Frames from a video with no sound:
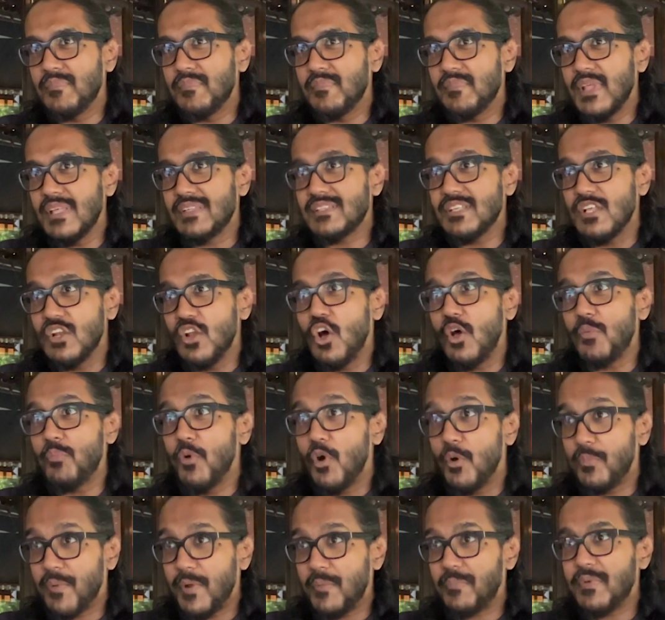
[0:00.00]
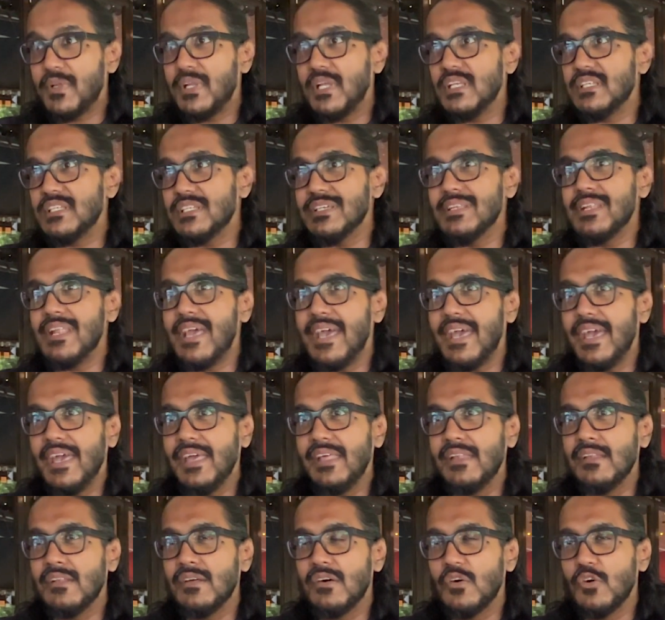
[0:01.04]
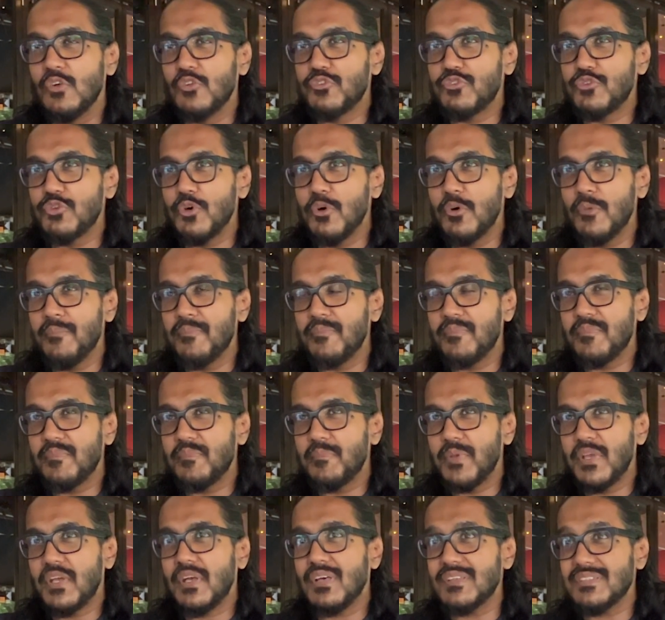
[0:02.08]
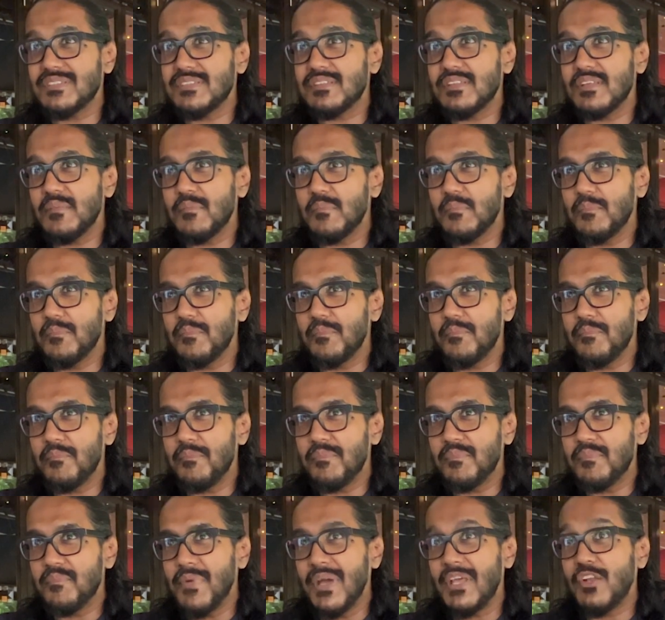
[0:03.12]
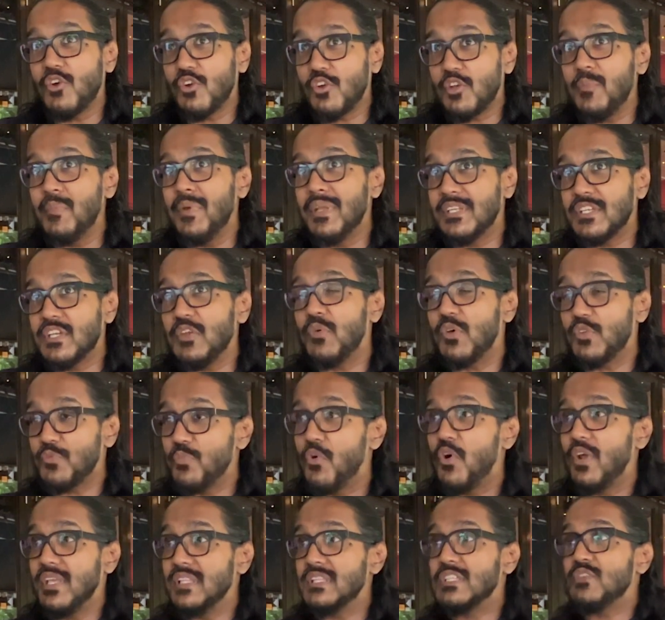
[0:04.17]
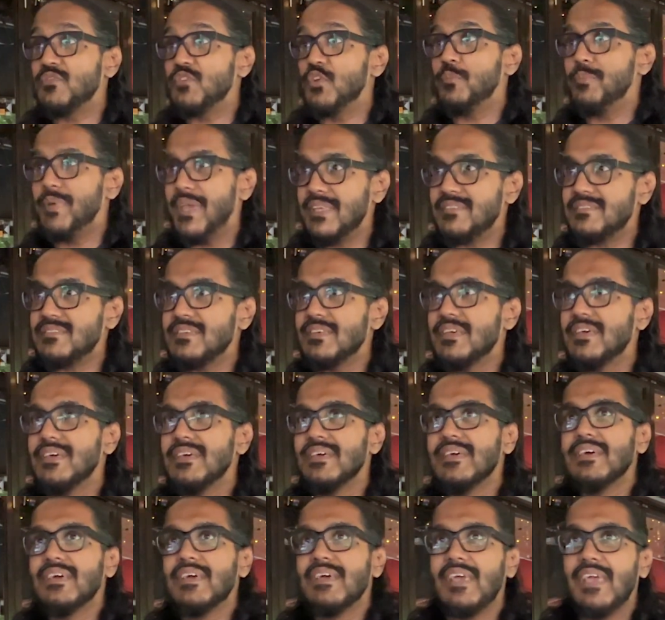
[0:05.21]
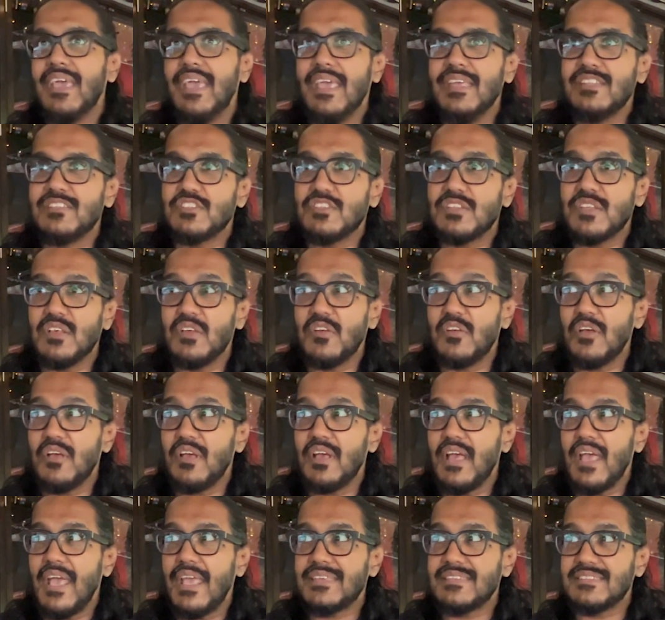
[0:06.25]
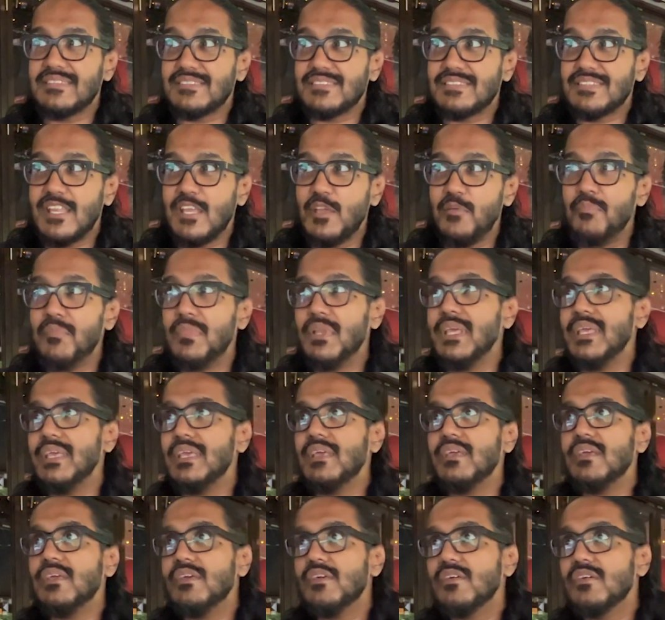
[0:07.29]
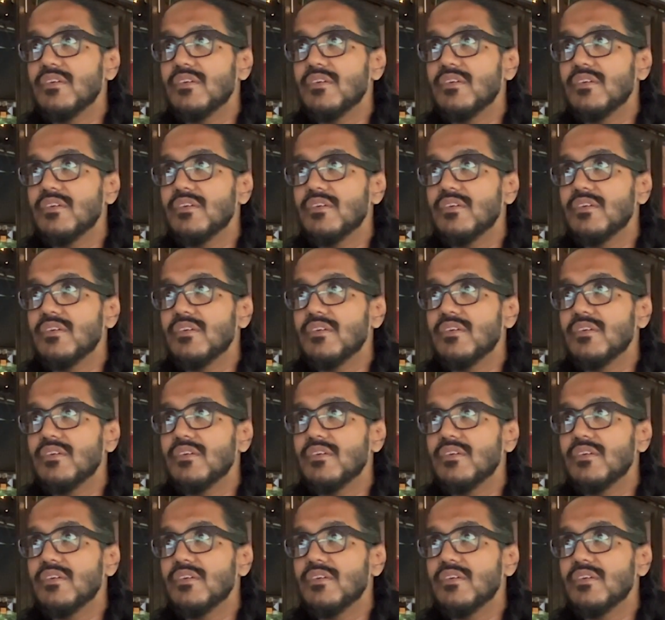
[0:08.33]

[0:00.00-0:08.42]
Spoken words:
there's a lot more preparation, and also because my documentary was more interview based, it's extremely